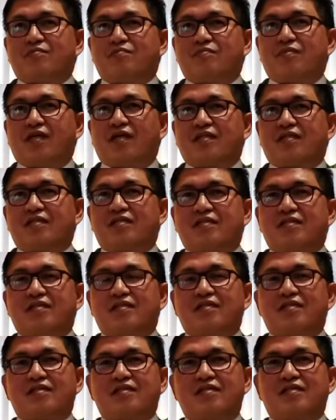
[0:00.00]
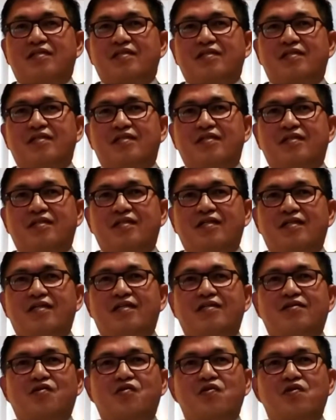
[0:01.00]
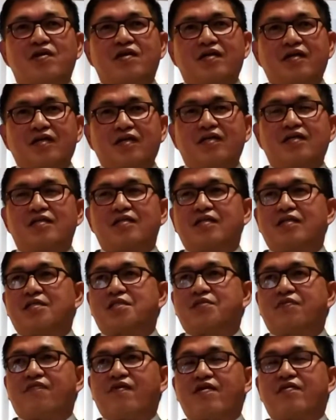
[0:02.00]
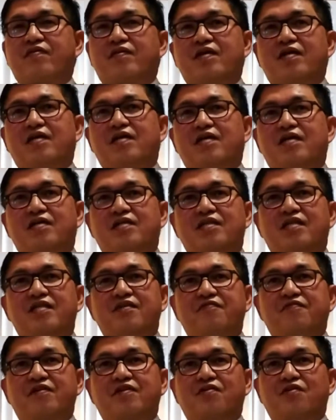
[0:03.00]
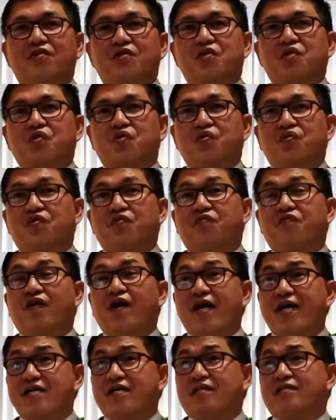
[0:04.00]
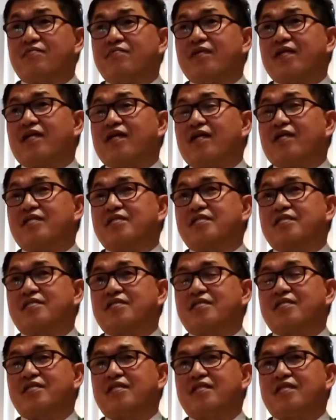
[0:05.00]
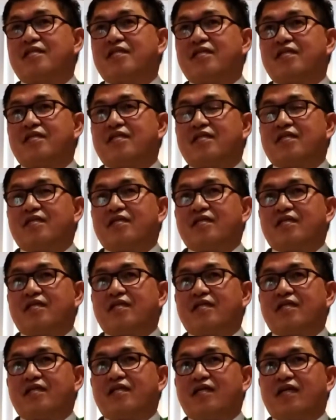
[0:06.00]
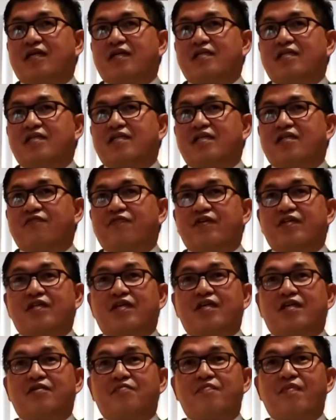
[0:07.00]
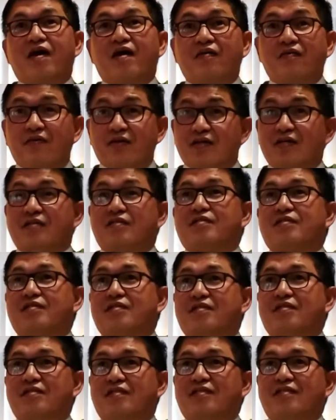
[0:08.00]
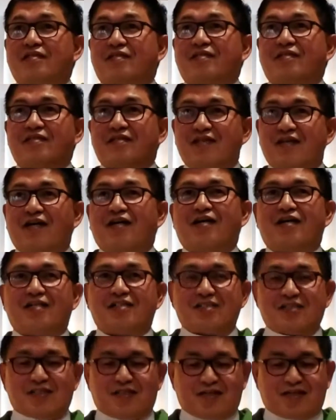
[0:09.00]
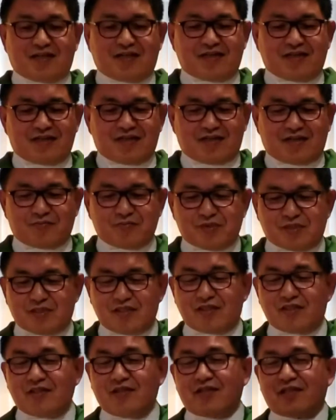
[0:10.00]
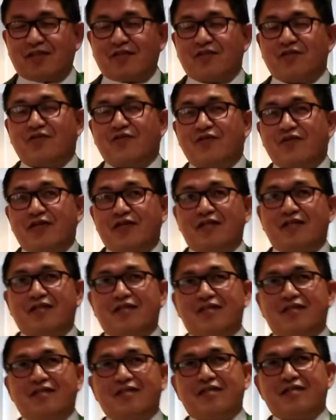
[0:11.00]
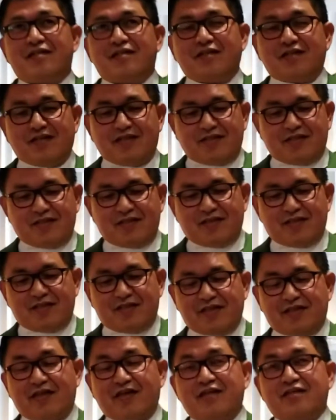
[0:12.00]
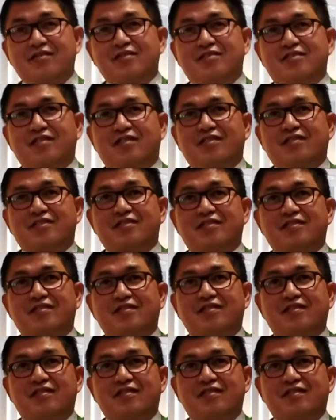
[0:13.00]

But in concrete, it's very difficult to find because, again, even in marriage, as I have seen it in the cases,